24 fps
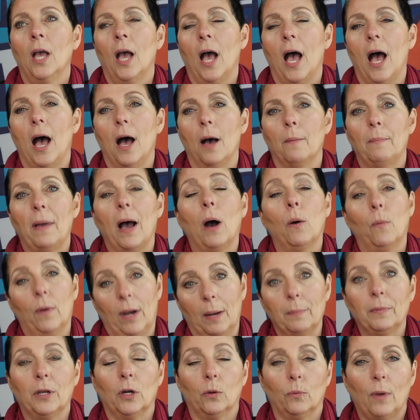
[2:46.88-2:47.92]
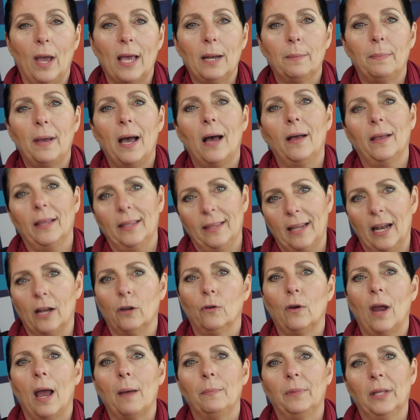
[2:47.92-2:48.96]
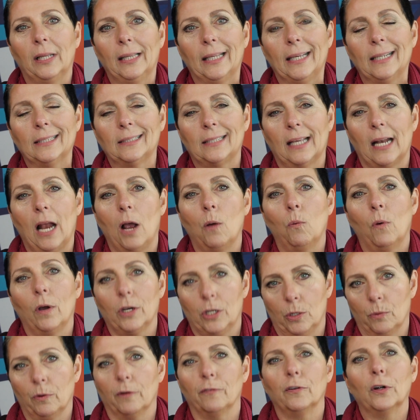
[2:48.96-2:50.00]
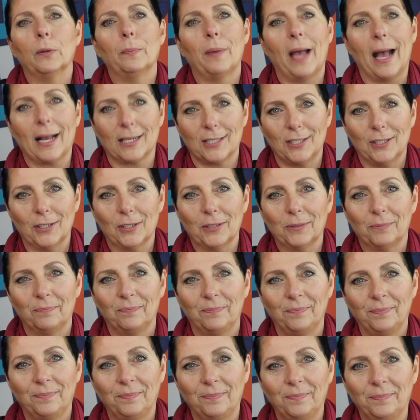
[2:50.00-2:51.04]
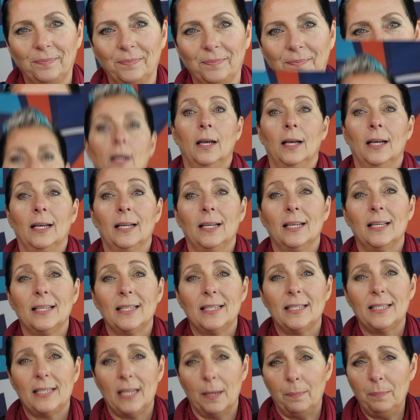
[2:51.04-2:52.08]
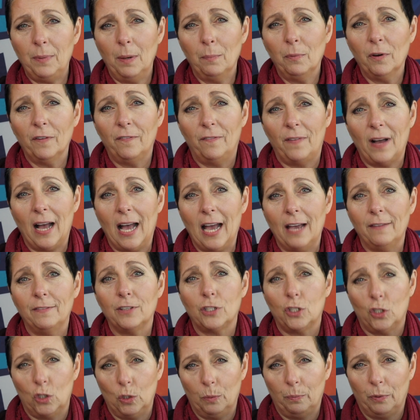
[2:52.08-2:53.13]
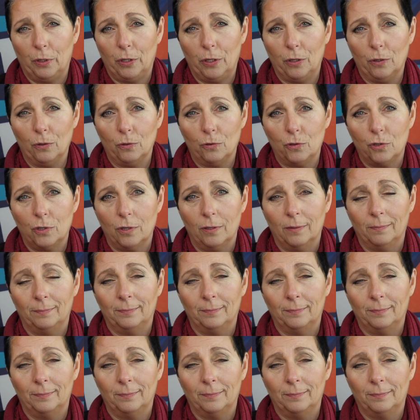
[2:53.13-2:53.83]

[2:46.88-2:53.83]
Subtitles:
about what I'm going to write about, and then I grab the links that I want to refer back to. Tip number 5 is super huge.